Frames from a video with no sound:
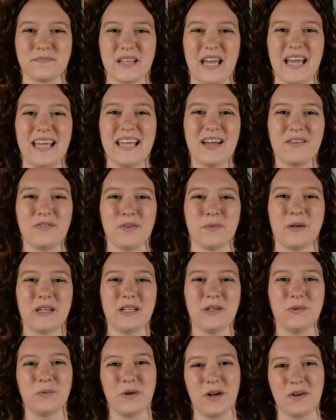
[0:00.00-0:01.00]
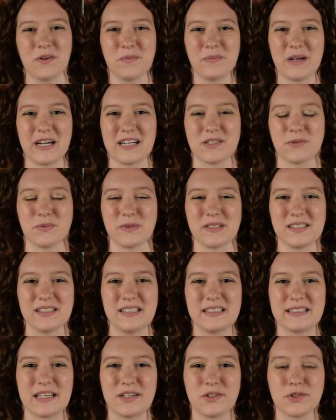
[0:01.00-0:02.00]
Hey everybody, welcome back to Whiskey
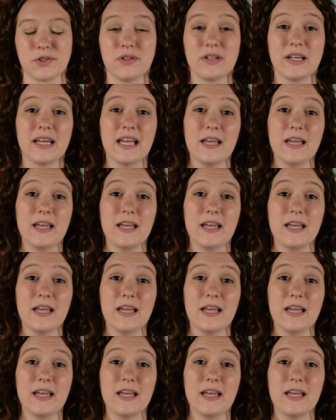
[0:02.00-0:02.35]
Central.